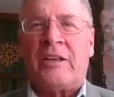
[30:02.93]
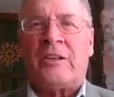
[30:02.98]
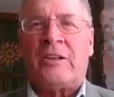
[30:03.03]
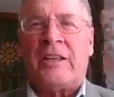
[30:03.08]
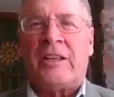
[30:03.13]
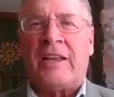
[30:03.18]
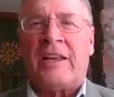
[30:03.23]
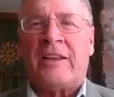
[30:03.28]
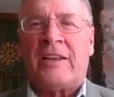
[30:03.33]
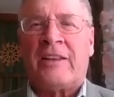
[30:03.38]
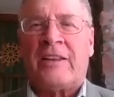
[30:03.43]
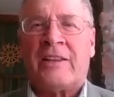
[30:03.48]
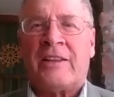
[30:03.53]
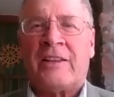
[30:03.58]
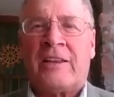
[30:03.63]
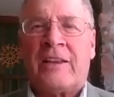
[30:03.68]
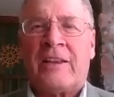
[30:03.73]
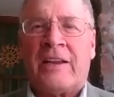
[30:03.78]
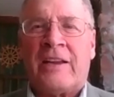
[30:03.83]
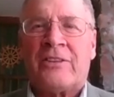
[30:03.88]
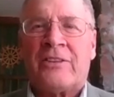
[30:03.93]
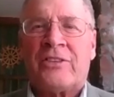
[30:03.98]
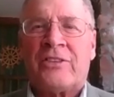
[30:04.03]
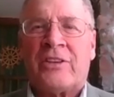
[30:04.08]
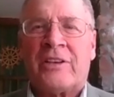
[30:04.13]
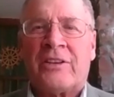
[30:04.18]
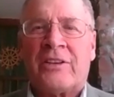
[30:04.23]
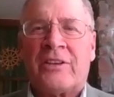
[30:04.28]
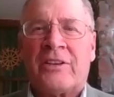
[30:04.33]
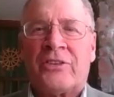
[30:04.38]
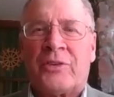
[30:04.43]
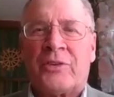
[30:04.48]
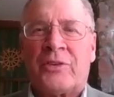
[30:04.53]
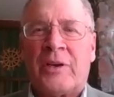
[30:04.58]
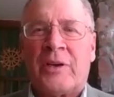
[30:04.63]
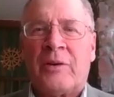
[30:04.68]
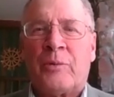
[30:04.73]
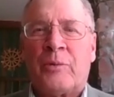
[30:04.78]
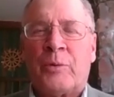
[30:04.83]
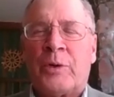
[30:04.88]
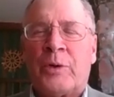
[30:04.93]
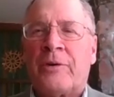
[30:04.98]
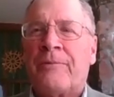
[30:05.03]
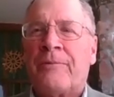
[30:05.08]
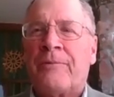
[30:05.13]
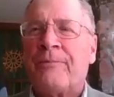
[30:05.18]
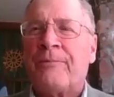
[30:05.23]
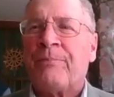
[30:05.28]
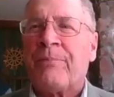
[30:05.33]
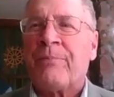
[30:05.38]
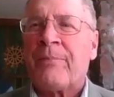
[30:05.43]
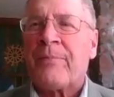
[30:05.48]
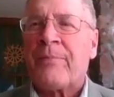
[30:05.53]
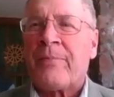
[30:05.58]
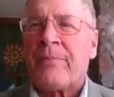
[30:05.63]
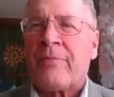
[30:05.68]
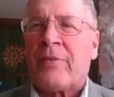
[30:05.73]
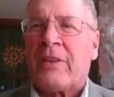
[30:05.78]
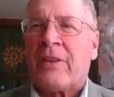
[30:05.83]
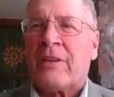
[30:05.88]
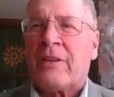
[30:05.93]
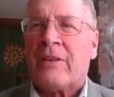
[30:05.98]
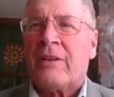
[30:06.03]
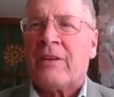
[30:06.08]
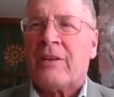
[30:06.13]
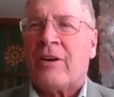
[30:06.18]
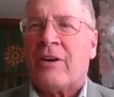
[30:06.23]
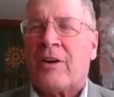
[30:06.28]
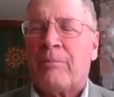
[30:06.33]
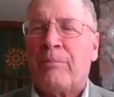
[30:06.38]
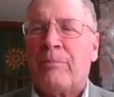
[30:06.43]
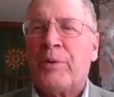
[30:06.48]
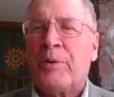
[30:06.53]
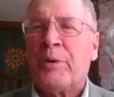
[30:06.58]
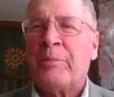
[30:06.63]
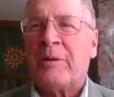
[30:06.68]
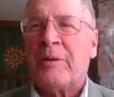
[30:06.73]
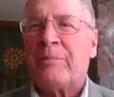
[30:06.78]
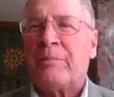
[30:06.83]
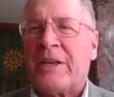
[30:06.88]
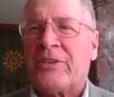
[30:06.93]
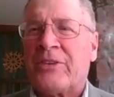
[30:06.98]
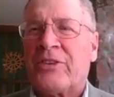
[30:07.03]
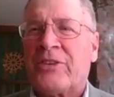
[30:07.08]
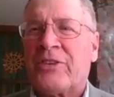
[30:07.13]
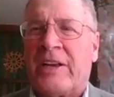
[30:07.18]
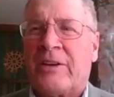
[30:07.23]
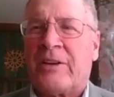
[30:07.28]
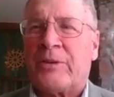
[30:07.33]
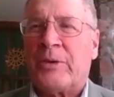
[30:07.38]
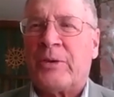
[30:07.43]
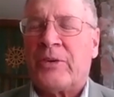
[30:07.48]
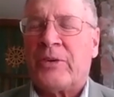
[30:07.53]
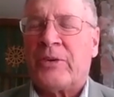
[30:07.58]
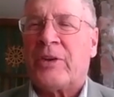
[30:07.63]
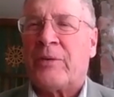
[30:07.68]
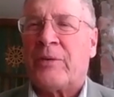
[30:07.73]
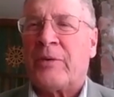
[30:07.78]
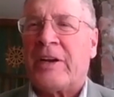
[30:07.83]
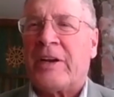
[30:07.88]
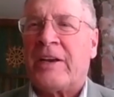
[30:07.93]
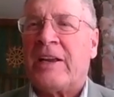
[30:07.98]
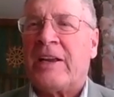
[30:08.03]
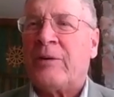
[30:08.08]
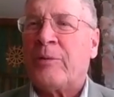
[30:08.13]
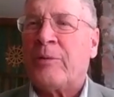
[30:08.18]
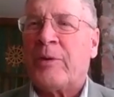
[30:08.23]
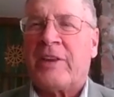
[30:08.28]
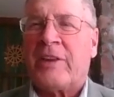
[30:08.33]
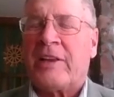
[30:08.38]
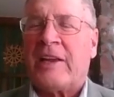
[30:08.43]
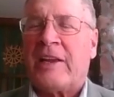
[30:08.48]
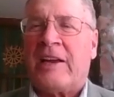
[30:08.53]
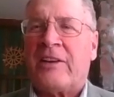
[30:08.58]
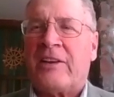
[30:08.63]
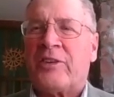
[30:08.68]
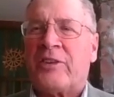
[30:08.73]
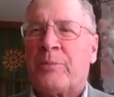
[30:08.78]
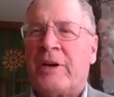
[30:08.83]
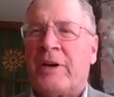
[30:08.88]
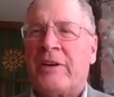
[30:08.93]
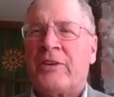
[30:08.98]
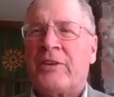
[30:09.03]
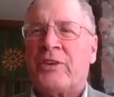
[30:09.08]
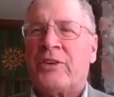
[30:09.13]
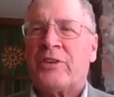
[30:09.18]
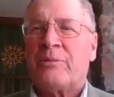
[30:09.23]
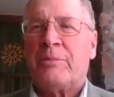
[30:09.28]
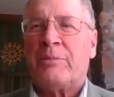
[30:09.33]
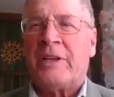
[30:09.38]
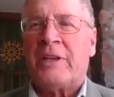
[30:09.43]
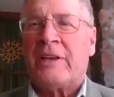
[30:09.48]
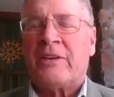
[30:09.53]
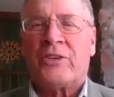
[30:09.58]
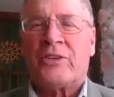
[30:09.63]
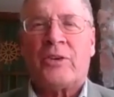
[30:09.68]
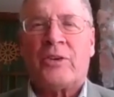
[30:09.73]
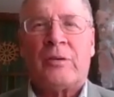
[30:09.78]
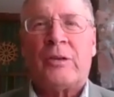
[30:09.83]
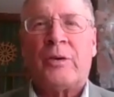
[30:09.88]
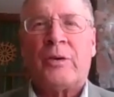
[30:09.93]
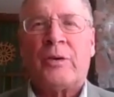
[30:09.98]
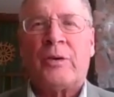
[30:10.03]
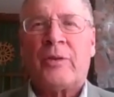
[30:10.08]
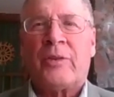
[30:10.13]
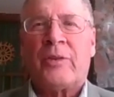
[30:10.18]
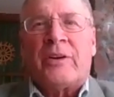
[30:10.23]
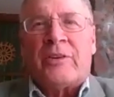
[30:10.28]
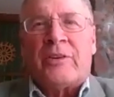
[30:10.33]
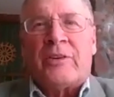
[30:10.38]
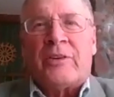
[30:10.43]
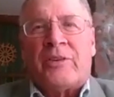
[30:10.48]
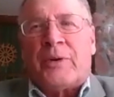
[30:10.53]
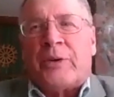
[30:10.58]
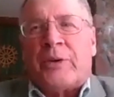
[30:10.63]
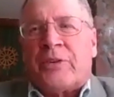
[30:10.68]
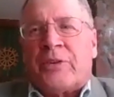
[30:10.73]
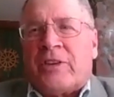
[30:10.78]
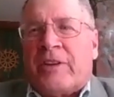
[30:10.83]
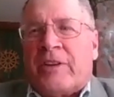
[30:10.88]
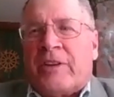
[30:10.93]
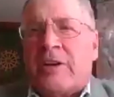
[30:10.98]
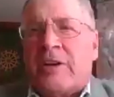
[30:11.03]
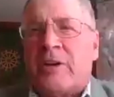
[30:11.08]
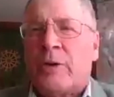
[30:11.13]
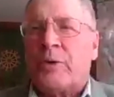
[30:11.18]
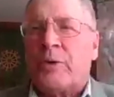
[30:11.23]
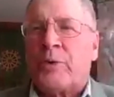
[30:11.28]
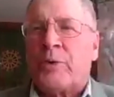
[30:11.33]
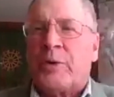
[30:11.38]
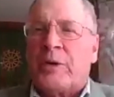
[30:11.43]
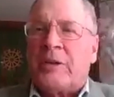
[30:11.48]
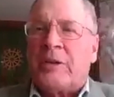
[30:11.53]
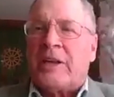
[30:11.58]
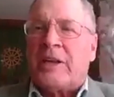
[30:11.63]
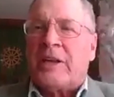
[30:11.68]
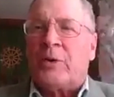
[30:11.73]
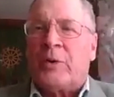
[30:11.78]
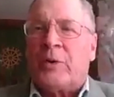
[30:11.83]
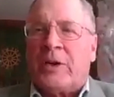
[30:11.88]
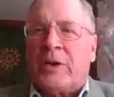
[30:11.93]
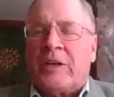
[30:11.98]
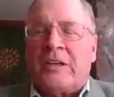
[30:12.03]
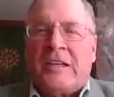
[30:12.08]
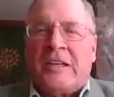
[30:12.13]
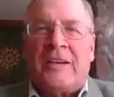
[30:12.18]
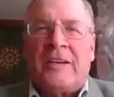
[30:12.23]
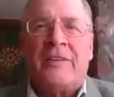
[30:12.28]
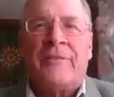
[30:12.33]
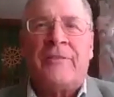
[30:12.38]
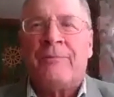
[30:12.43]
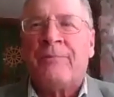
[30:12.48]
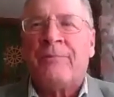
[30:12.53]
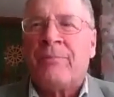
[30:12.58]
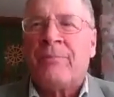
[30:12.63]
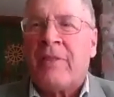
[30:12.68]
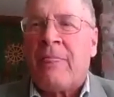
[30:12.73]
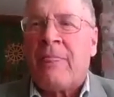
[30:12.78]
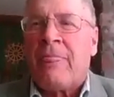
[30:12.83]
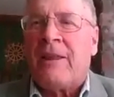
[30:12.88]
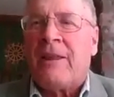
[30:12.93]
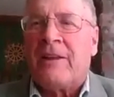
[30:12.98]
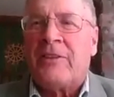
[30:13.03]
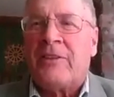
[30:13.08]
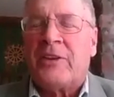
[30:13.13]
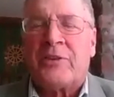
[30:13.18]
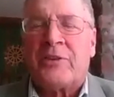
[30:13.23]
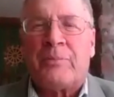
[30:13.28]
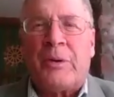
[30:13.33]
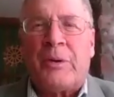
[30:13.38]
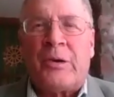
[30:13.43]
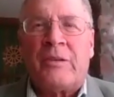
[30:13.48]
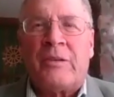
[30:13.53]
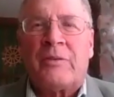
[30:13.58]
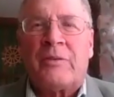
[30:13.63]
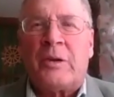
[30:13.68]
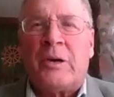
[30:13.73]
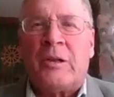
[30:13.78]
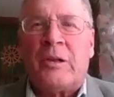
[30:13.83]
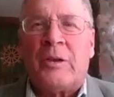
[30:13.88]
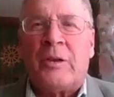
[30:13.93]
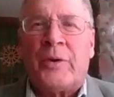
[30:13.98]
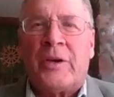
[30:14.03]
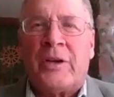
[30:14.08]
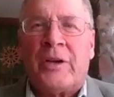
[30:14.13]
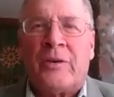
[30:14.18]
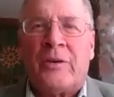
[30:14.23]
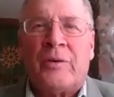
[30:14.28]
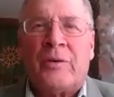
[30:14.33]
and the gas industry, are boom and bust cycles. And right now, with the gas prices being so low, there's virtually no drilling going on in this part of Colorado.